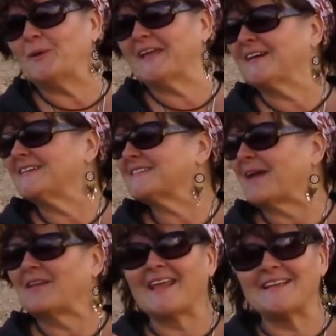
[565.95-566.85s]
because
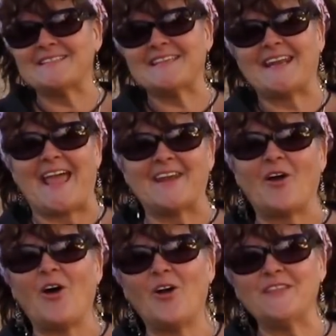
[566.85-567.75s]
like I said, I had
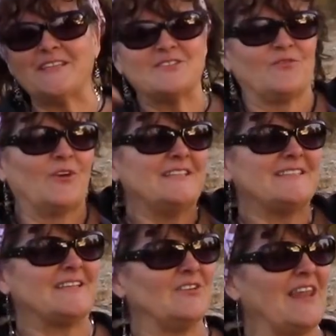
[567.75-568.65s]
all these
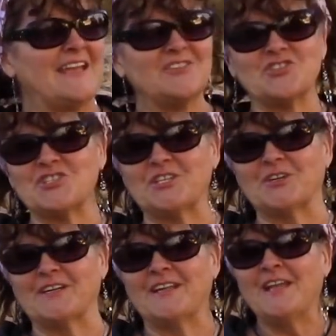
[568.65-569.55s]
friends here last
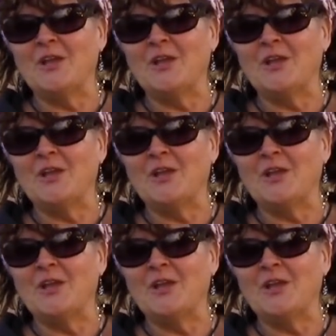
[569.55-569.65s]
year and